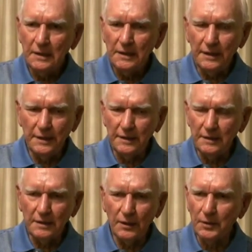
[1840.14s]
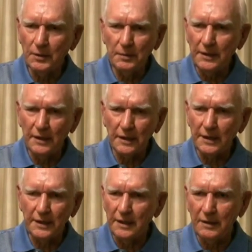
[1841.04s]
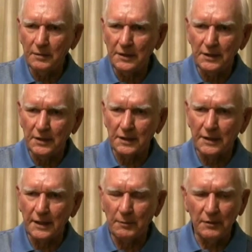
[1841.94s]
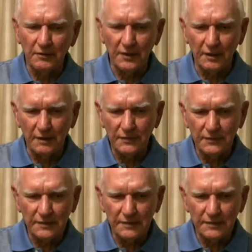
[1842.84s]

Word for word: and the odor would knock you down when you took the cap of it off.